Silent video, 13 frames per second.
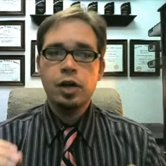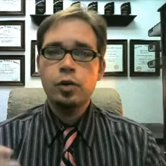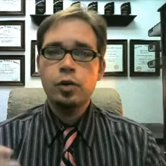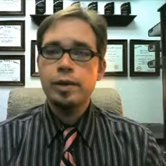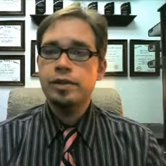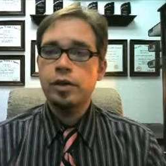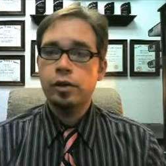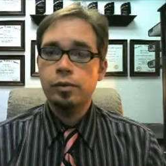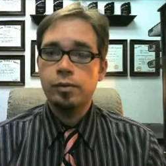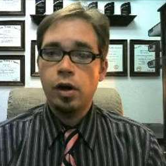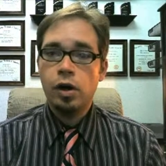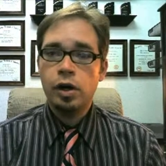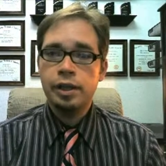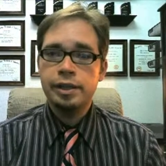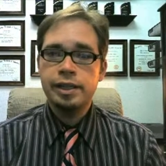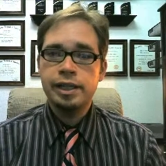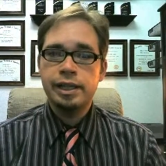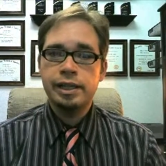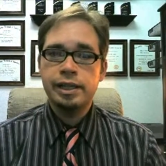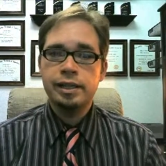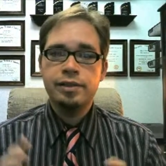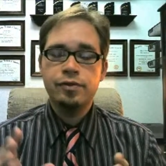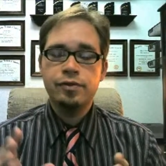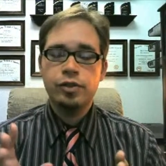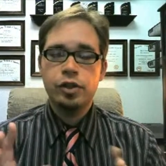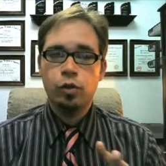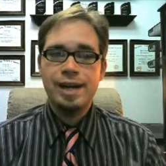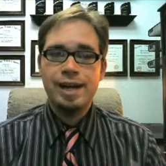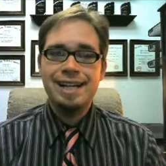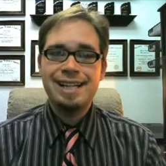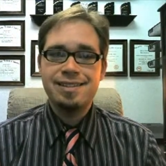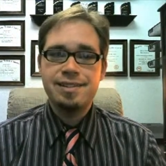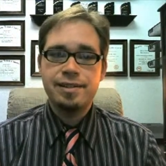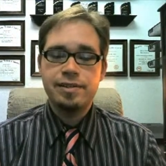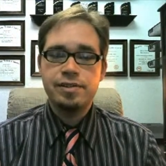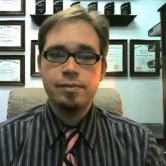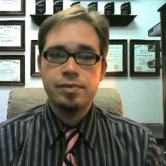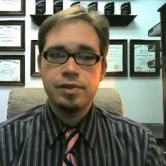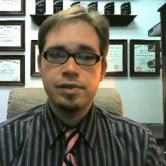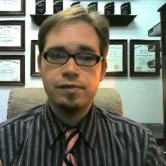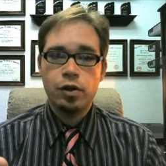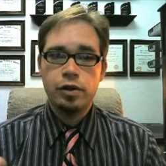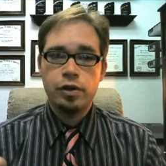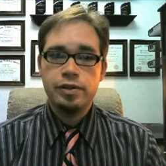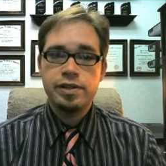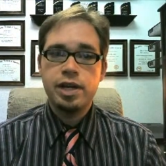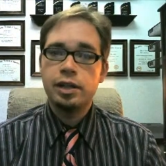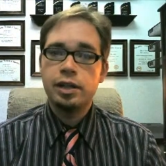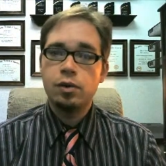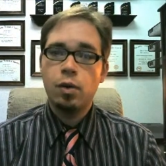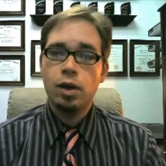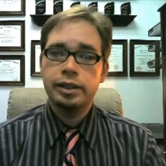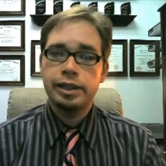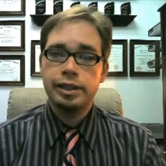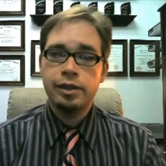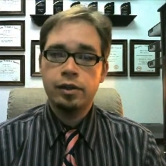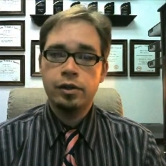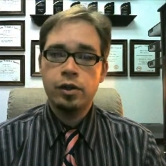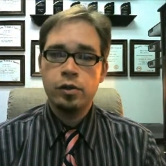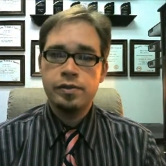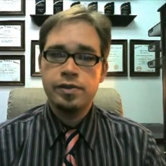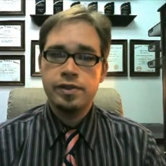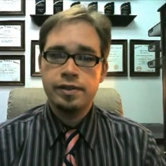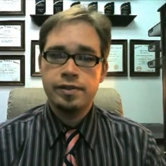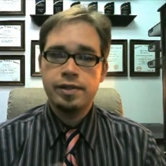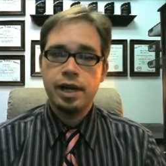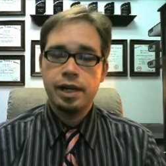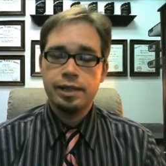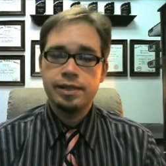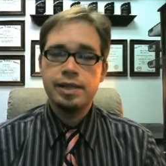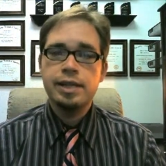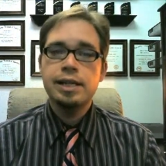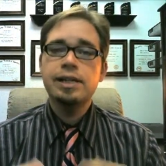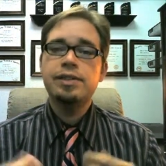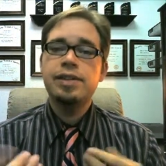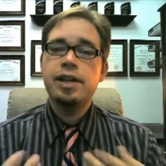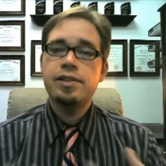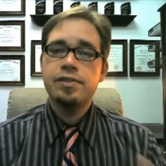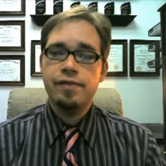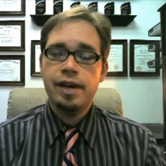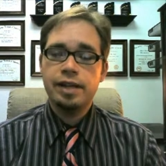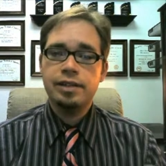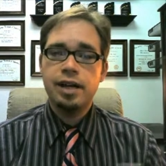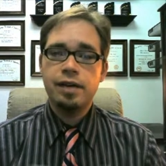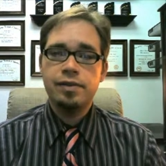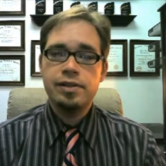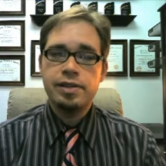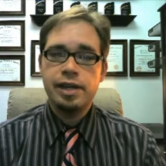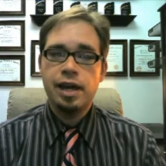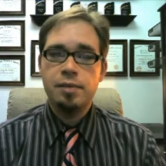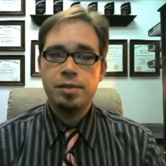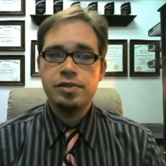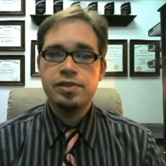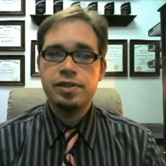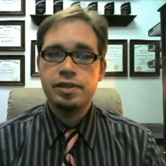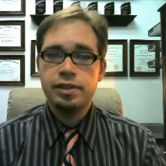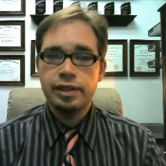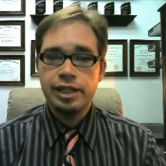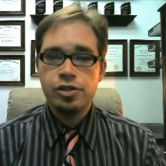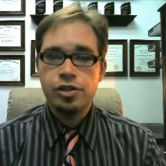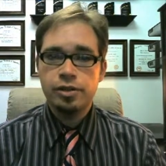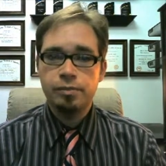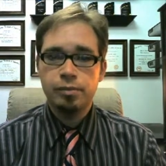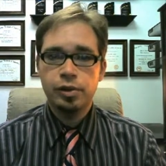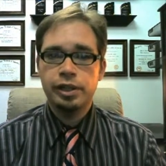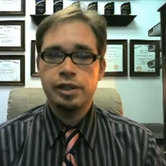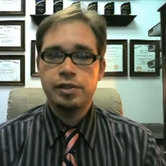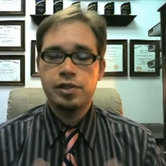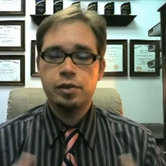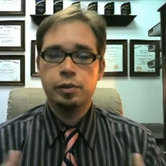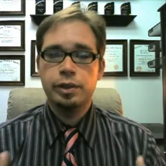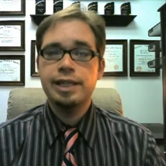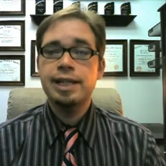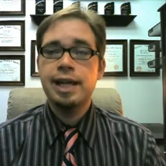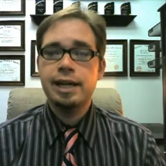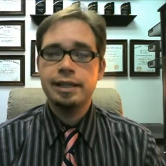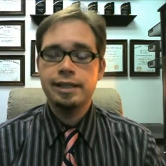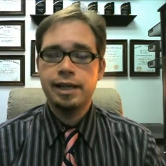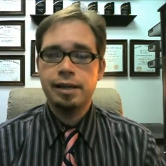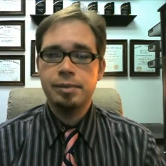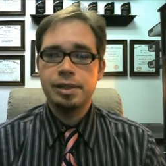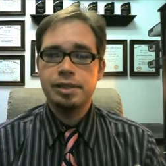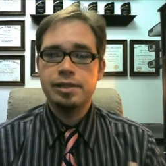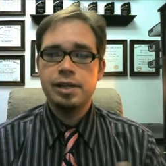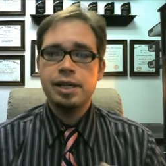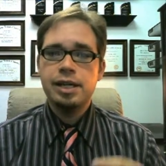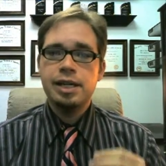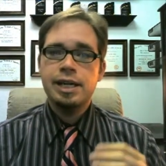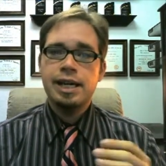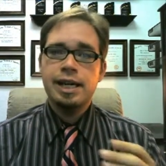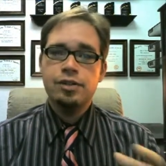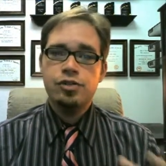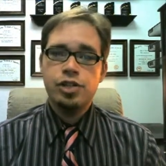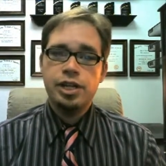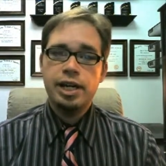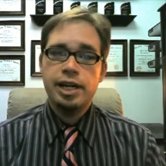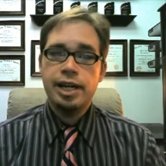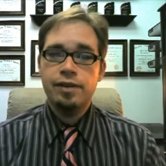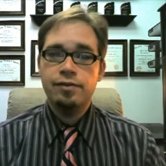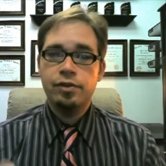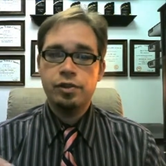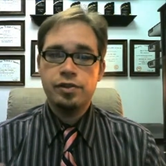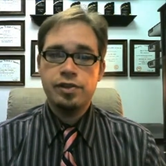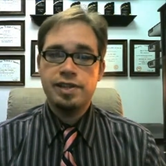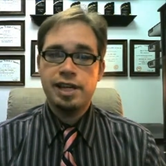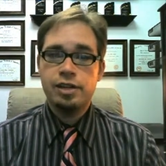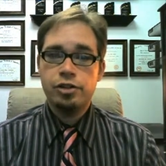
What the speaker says: A quick note on the different grading systems as far as cut quality that goes, since cut does affect obviously how much scintillation and brilliance you will get out of the diamond. GIA versus